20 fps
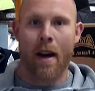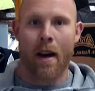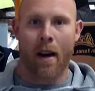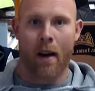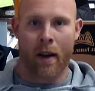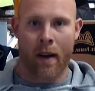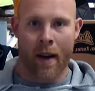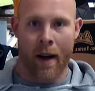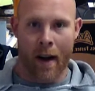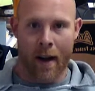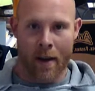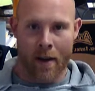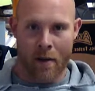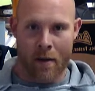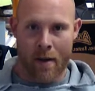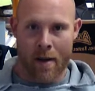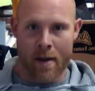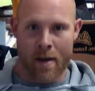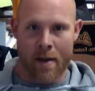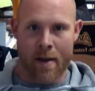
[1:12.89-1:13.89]
our
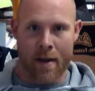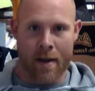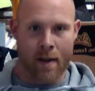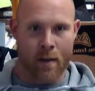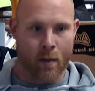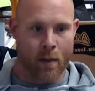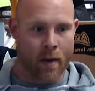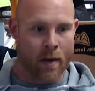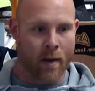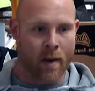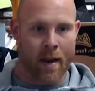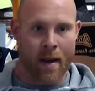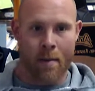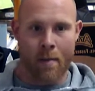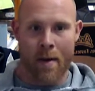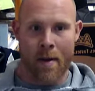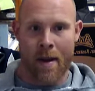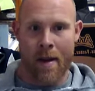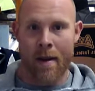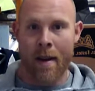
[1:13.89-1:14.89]
characteristics, whether they
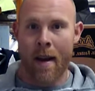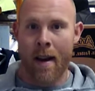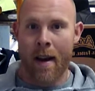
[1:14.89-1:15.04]
be